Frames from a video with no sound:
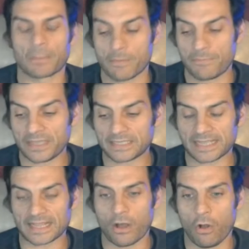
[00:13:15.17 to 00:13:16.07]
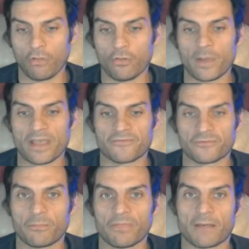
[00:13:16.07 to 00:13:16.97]
But basically, all the way
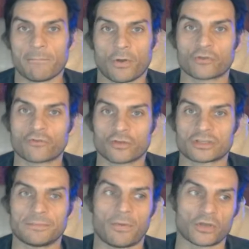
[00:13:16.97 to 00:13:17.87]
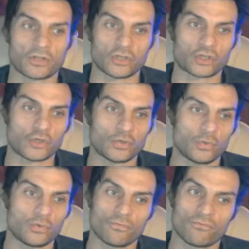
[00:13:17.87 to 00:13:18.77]
from that border crossing point
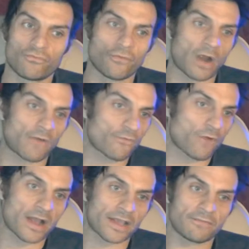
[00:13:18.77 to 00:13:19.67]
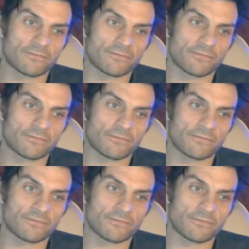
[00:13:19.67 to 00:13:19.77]
to right,